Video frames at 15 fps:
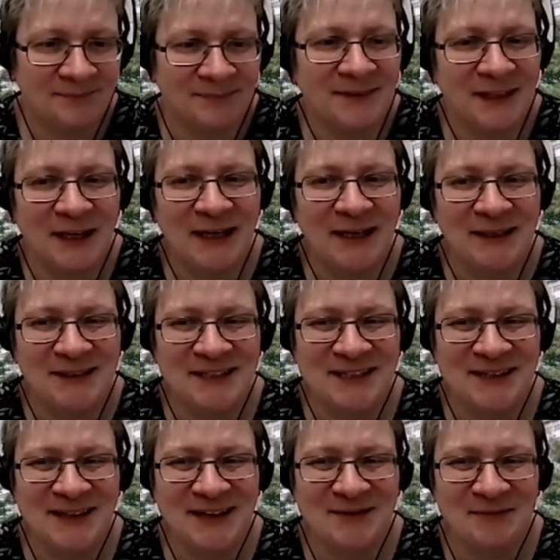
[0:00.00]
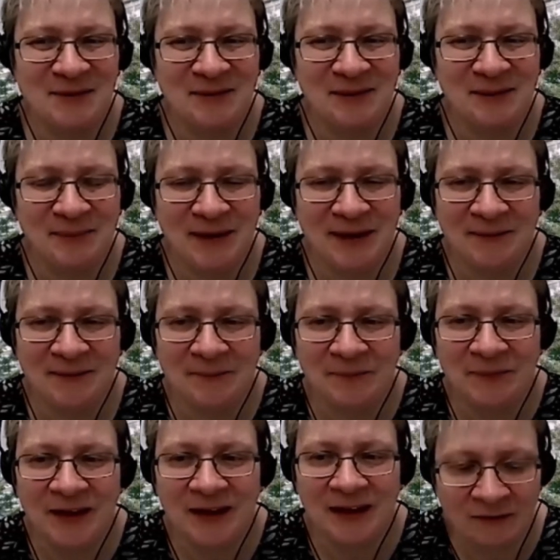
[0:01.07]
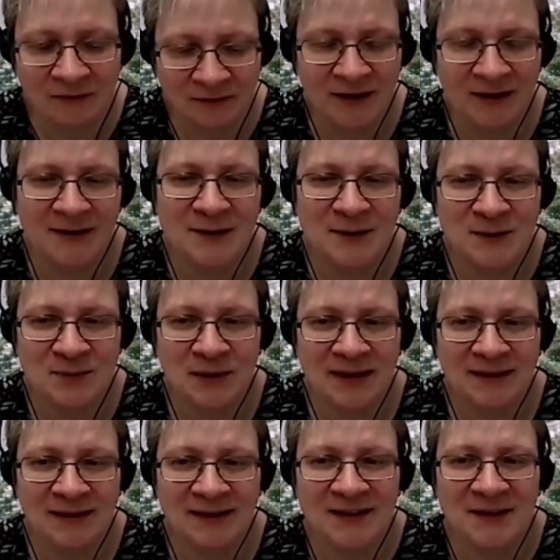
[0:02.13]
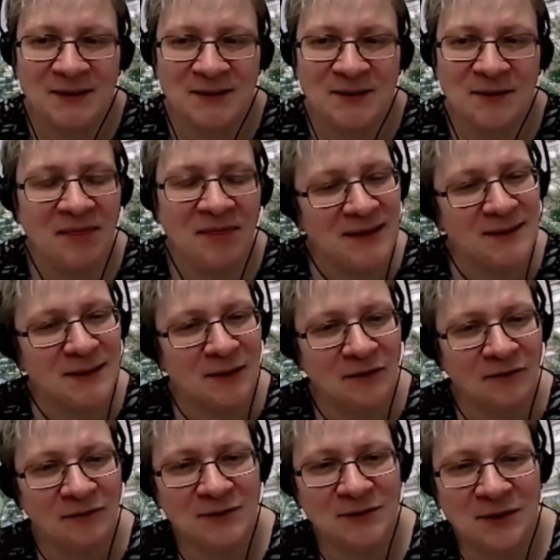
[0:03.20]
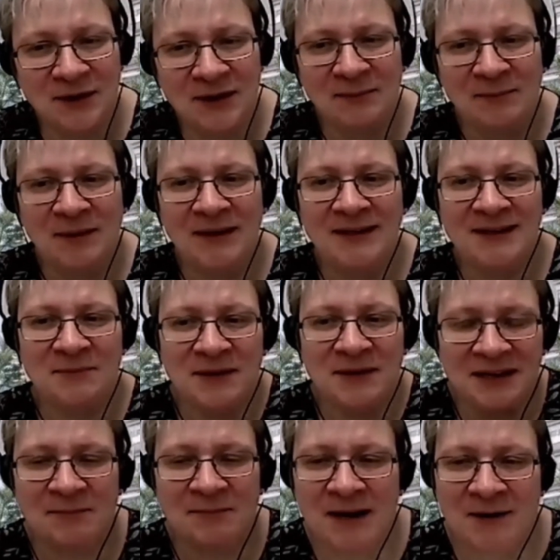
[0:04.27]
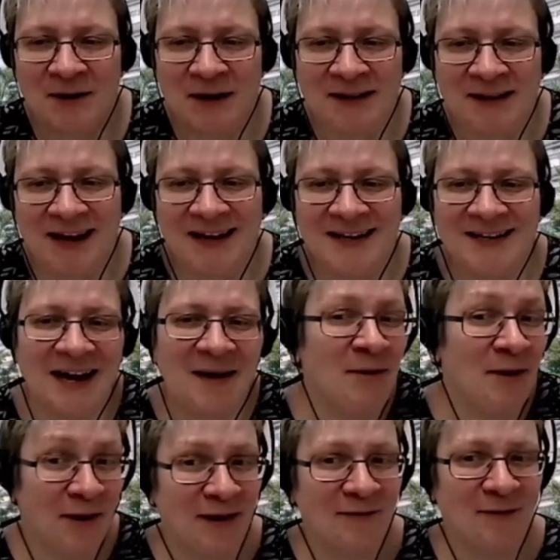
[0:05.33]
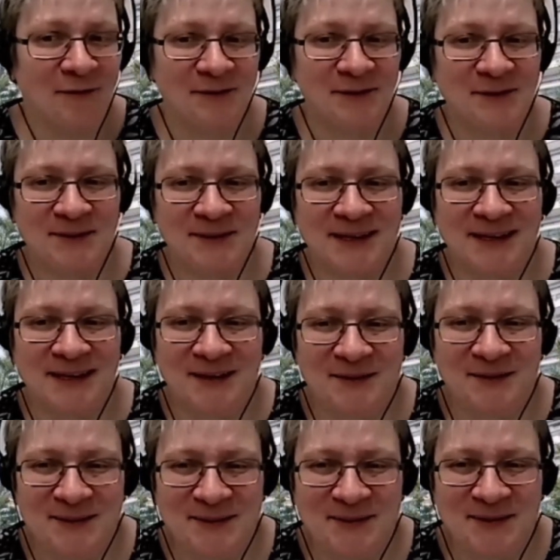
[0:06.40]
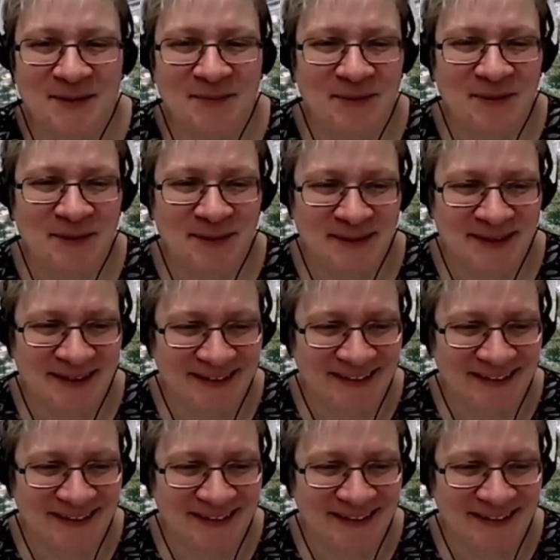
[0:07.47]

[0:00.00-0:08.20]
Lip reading: the LinkedIn that we will be covering as well. So thanks a lot for joining me, dear Emmanuel, and I'm looking forward to seeing you soon in person.